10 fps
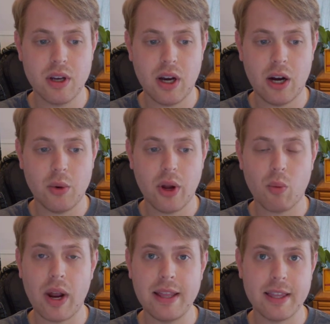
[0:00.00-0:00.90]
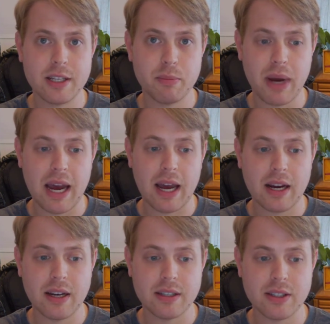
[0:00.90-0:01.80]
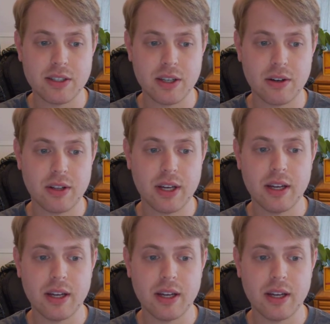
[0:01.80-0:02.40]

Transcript: how do I write this back necessarily?